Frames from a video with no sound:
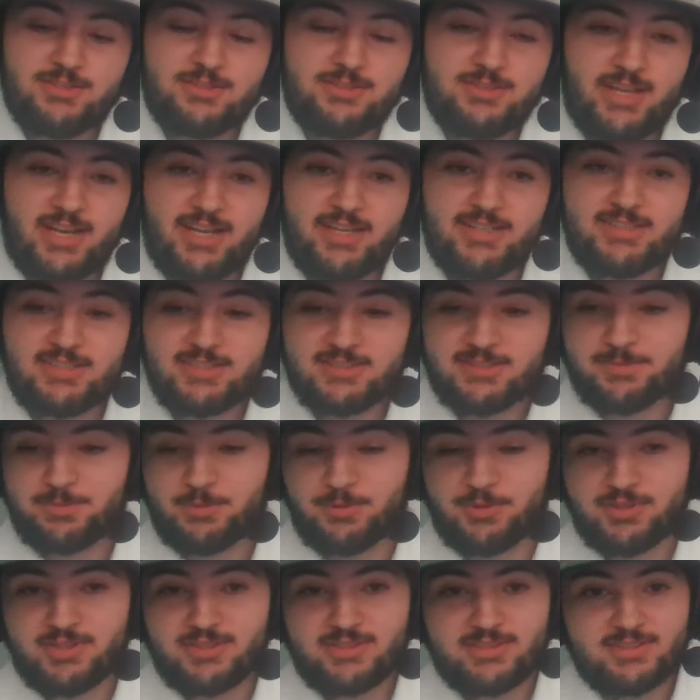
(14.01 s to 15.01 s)
Niantic
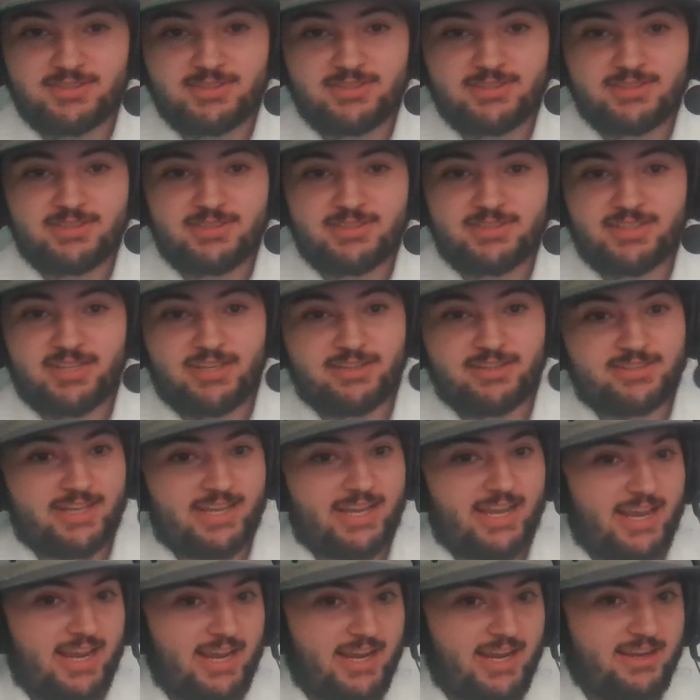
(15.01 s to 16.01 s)
Support, now
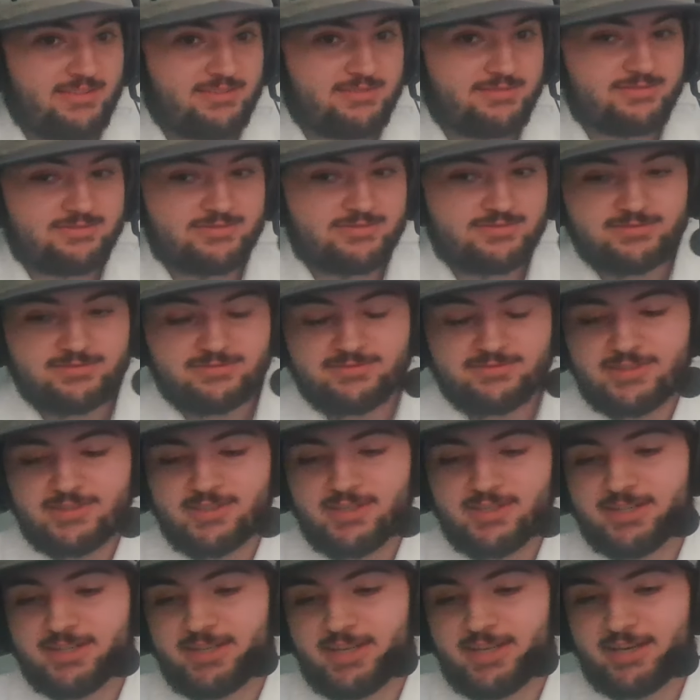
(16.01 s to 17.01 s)
they have
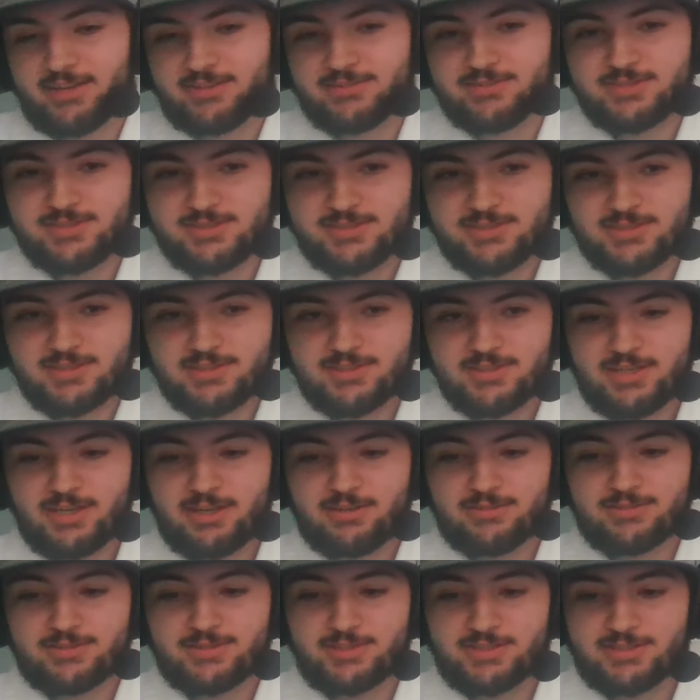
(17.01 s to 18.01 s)
announced
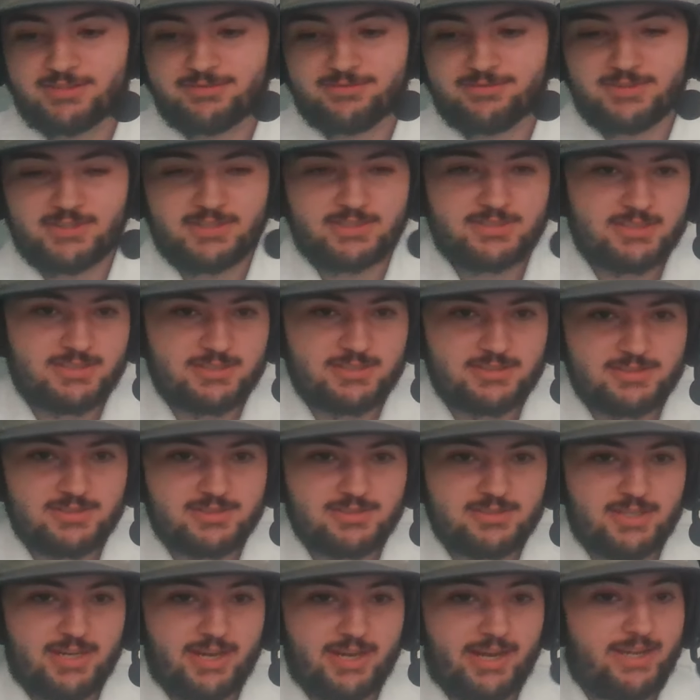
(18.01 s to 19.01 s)
how they're gonna fix
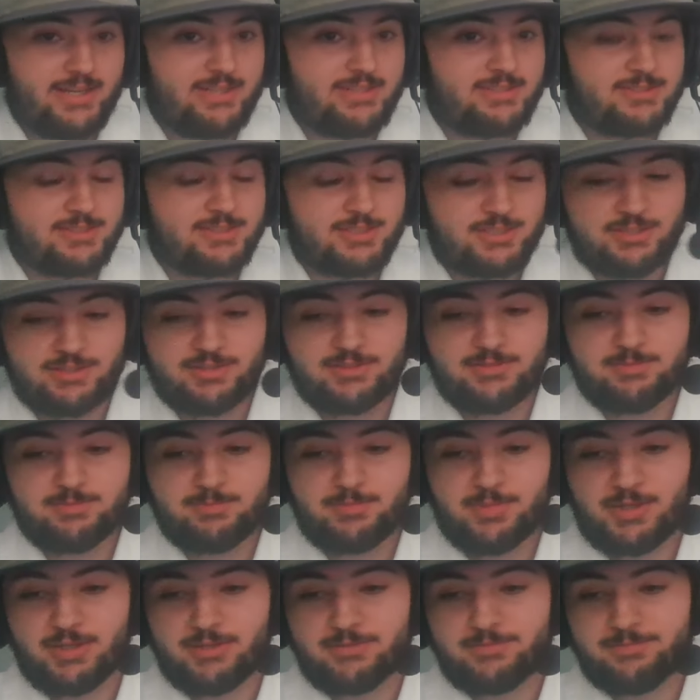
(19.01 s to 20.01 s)
this and it's good,
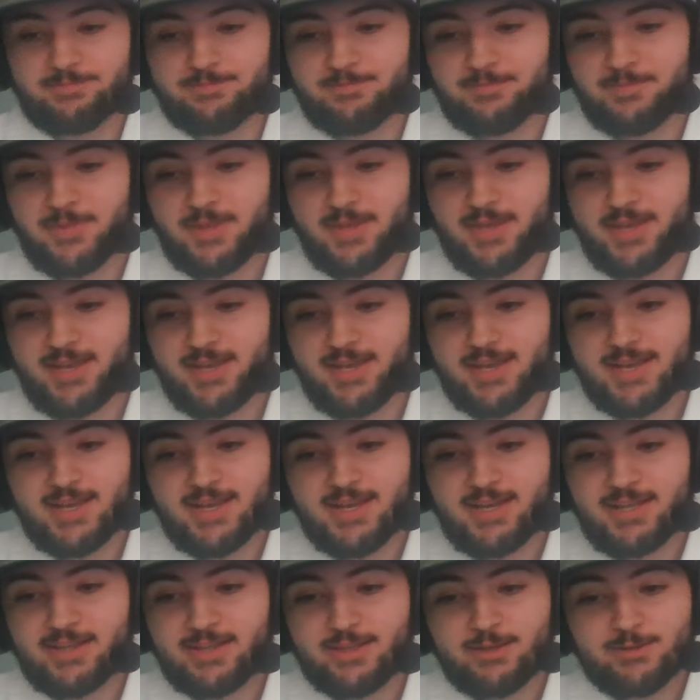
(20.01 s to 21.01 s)
but
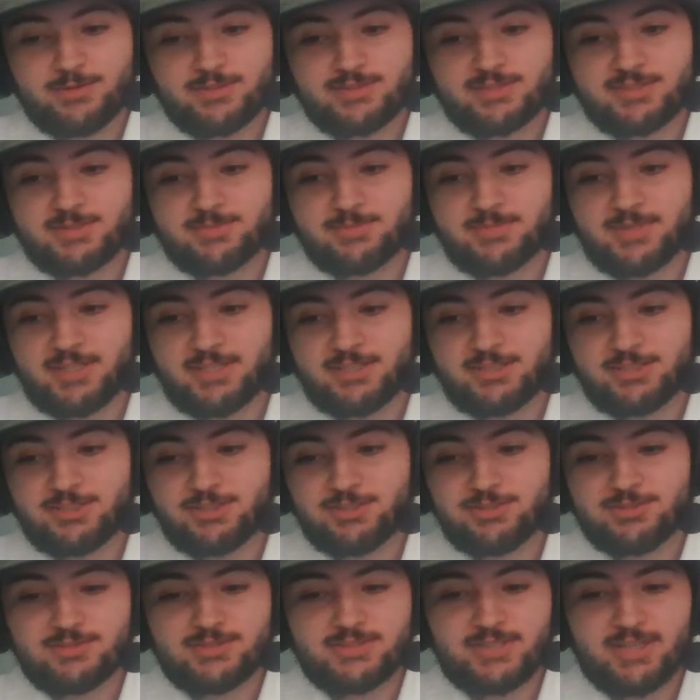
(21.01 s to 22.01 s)
there were some
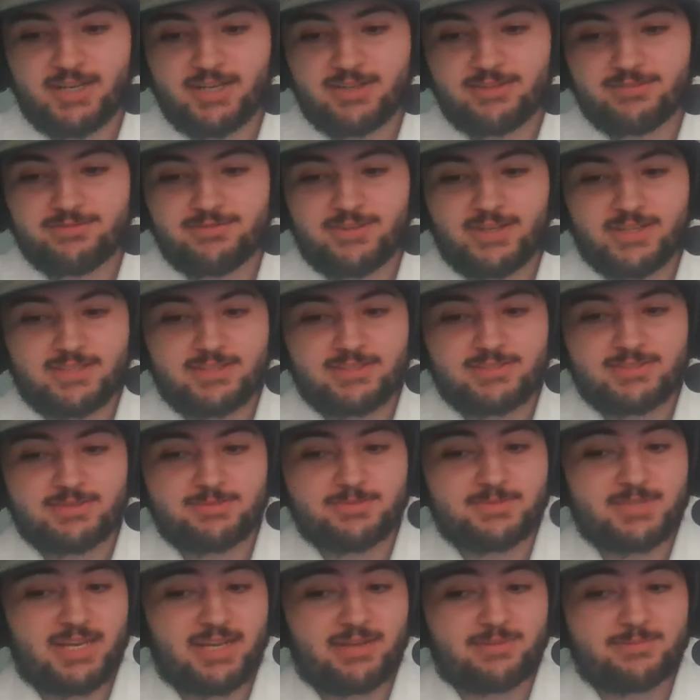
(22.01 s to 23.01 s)
issues that affected
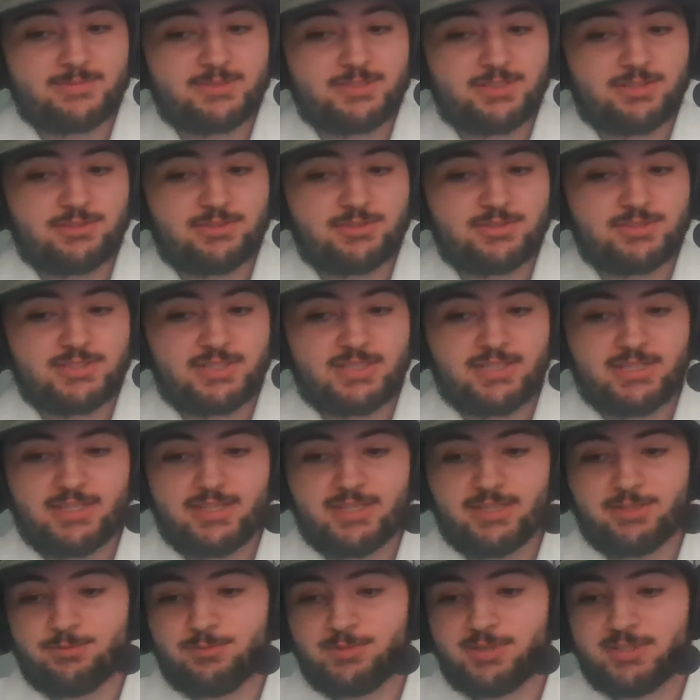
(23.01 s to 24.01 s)
some time zones
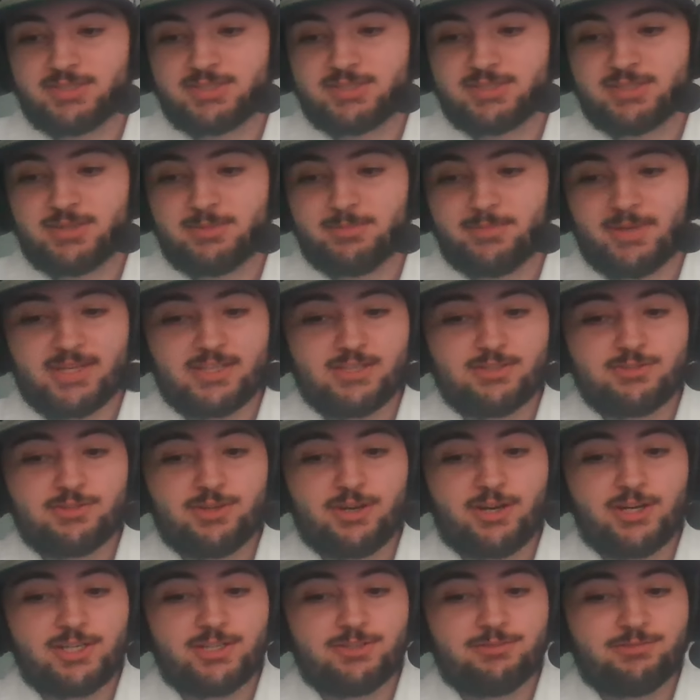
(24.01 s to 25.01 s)
in which the Mega
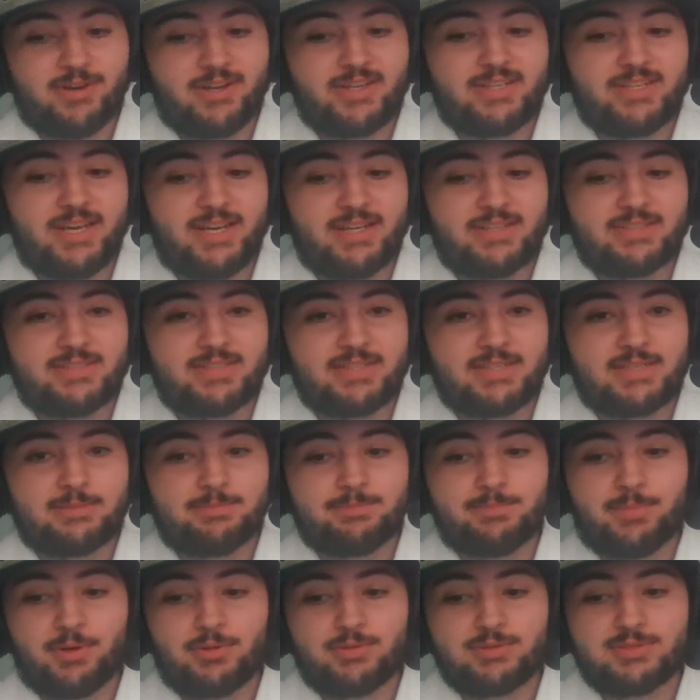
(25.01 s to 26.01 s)
Lucario Raid Day
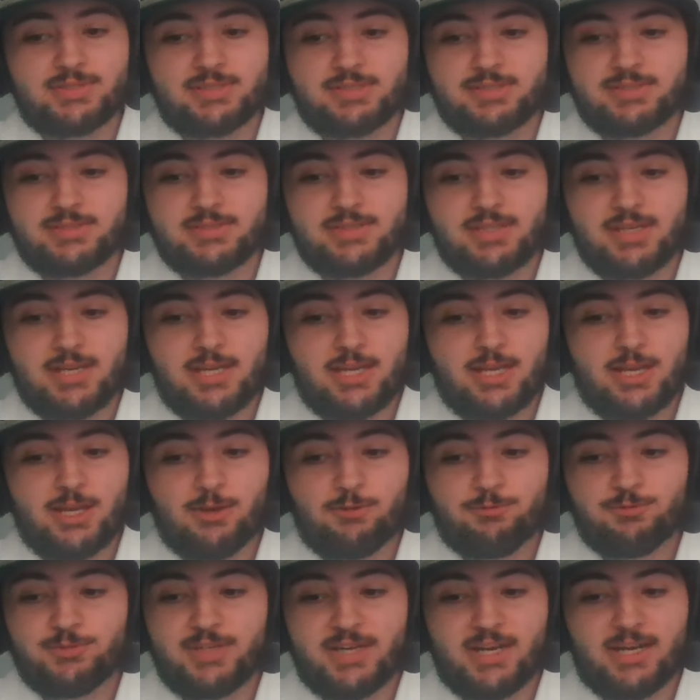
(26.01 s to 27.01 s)
ticket bonuses
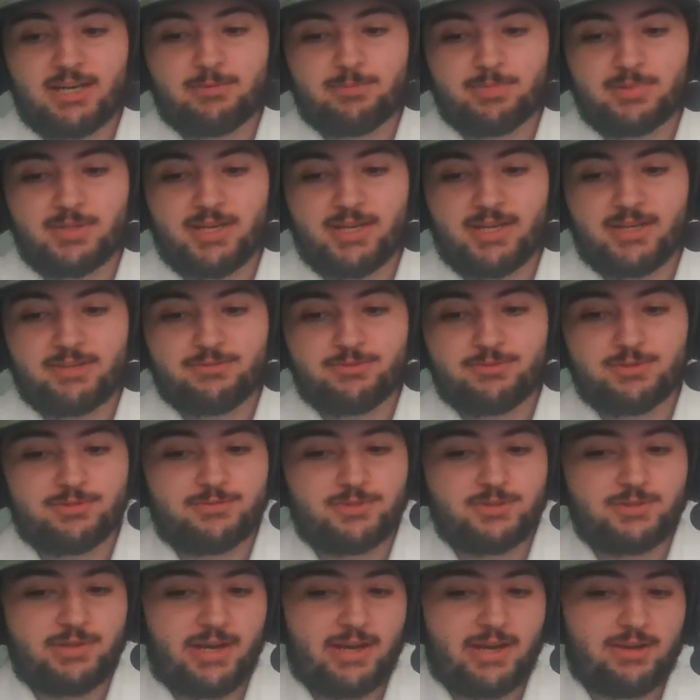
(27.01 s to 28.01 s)
were not applied for
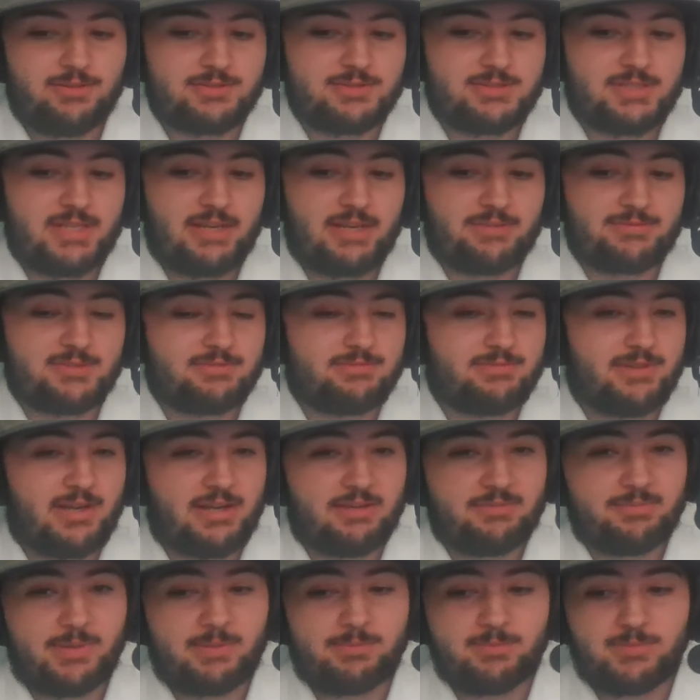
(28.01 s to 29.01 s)
a few hours after
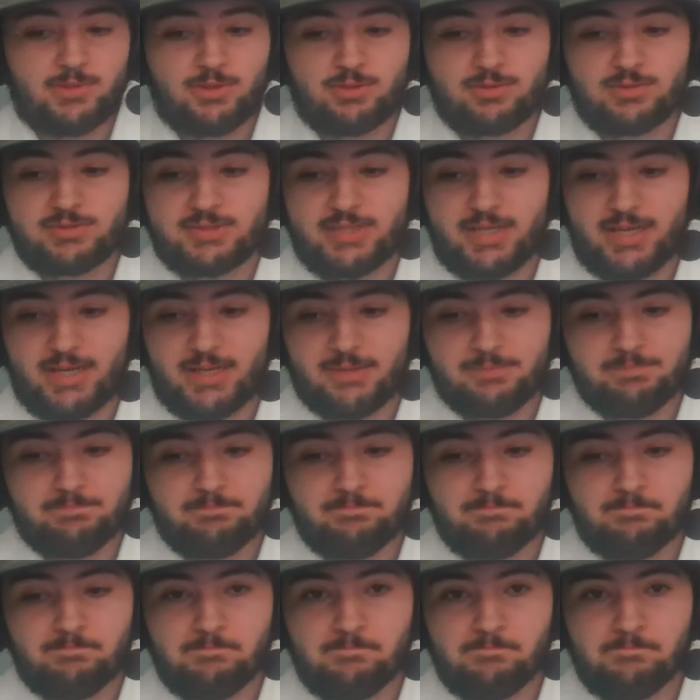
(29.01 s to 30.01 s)
5pm local time